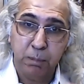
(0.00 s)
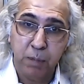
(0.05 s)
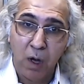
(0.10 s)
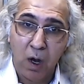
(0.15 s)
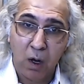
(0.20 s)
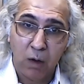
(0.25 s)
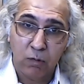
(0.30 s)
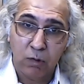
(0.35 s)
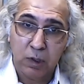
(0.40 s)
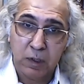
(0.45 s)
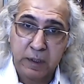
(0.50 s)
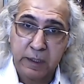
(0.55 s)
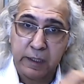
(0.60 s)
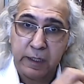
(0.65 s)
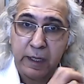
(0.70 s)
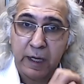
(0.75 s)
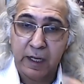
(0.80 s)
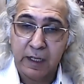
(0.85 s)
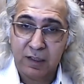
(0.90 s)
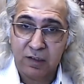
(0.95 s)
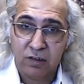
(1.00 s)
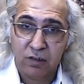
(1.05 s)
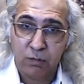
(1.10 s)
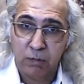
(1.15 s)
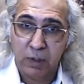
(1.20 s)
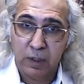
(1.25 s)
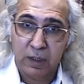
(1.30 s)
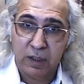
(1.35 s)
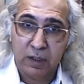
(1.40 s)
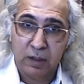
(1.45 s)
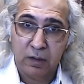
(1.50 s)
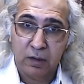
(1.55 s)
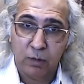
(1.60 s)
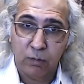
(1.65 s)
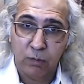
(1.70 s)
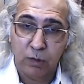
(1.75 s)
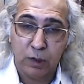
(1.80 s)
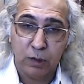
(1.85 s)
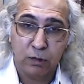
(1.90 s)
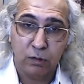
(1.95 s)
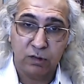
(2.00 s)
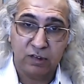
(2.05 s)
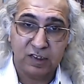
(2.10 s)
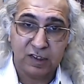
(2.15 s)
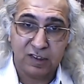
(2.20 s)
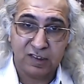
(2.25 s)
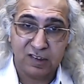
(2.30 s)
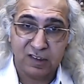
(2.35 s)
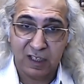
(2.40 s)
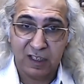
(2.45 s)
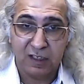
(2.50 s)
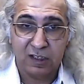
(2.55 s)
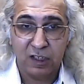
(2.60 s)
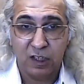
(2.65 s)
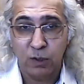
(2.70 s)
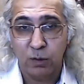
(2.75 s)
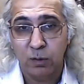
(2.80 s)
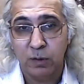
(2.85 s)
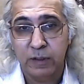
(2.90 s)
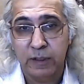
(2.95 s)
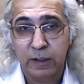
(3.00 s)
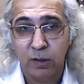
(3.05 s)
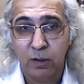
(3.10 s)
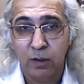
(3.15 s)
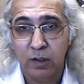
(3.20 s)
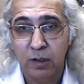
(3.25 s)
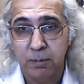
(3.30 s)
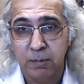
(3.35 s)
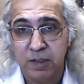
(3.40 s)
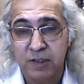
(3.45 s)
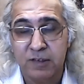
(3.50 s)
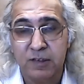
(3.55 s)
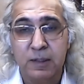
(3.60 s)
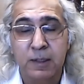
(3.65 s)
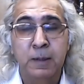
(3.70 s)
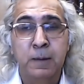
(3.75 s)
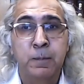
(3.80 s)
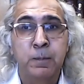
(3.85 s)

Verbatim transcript: poverty elsewhere in the world to sustain their own economies.